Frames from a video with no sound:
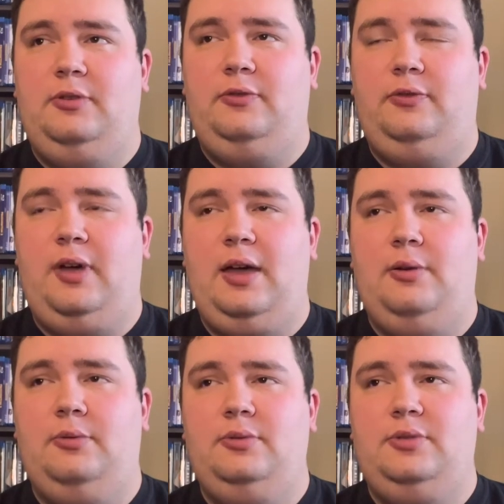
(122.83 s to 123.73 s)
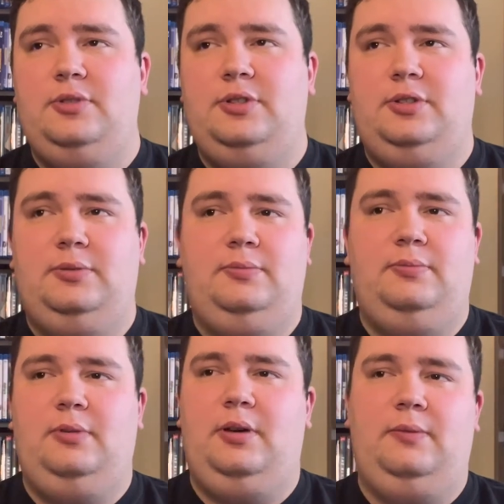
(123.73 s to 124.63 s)
found
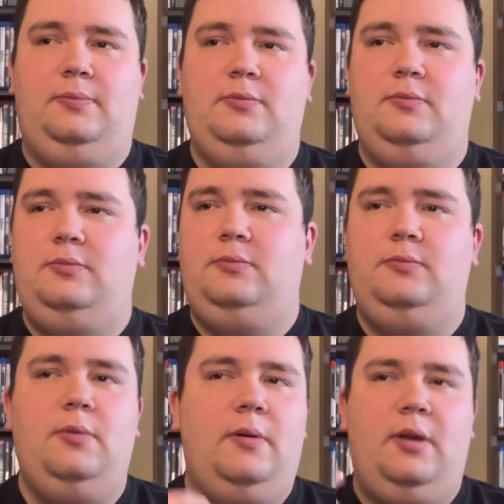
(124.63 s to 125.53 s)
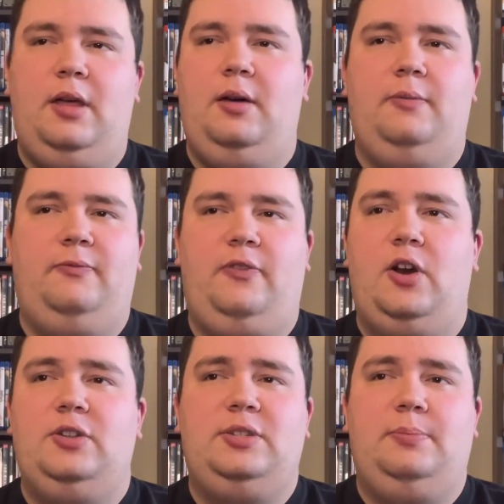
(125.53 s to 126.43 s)
a, a
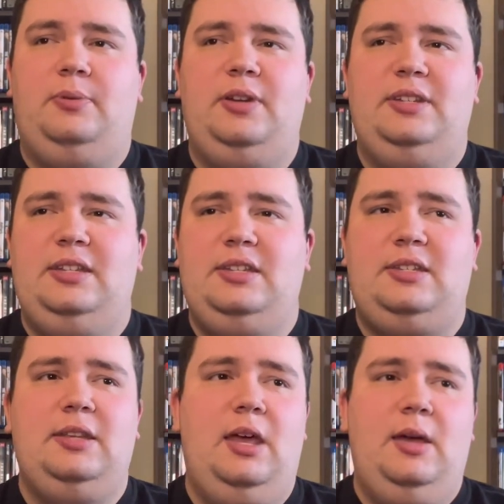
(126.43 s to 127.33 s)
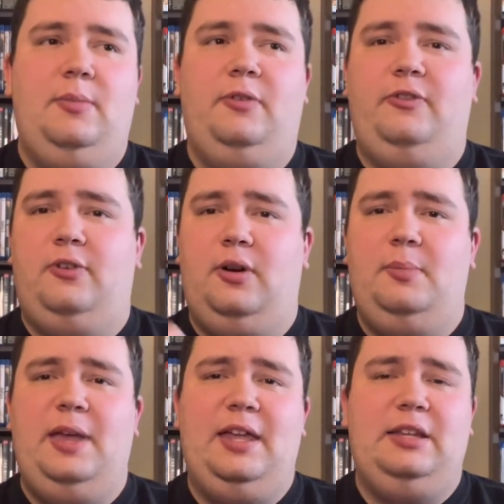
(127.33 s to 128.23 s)
first apprentice before
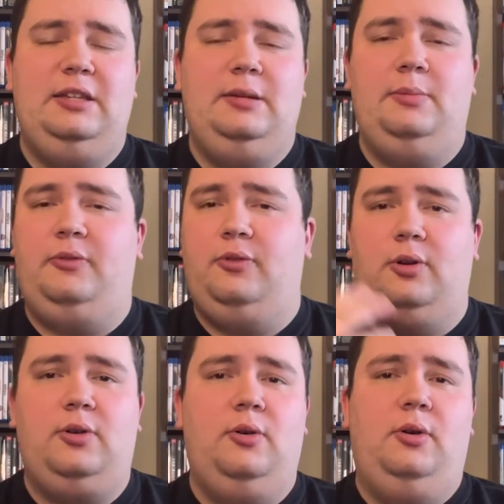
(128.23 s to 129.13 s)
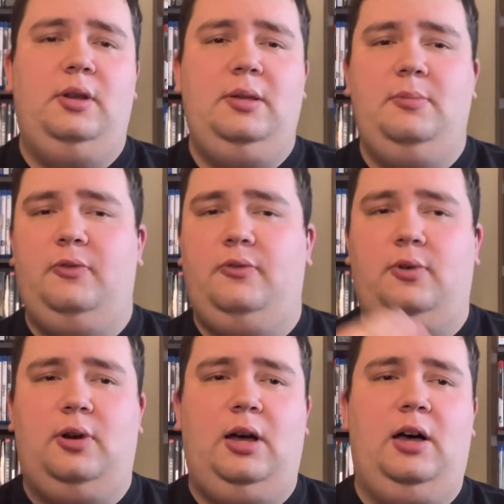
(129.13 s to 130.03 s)
Amanda, before Gordon,
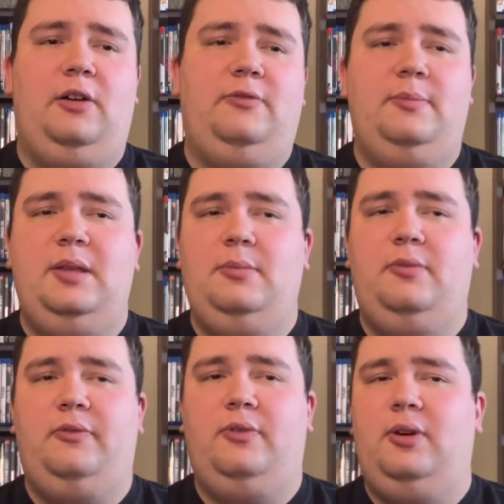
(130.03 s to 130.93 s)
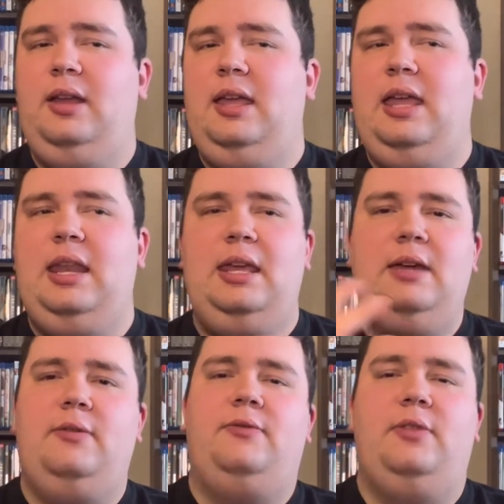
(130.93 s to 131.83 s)
before Hoffman, before any
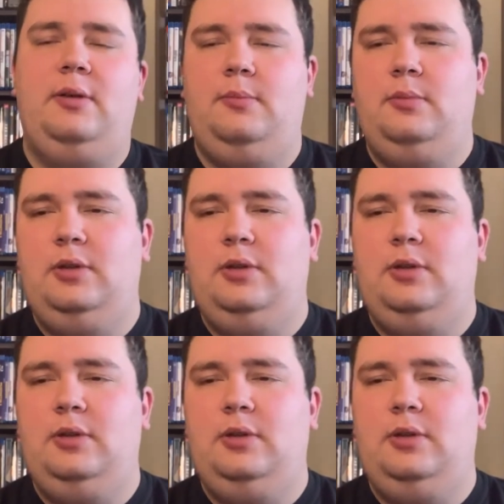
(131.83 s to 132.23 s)
of them.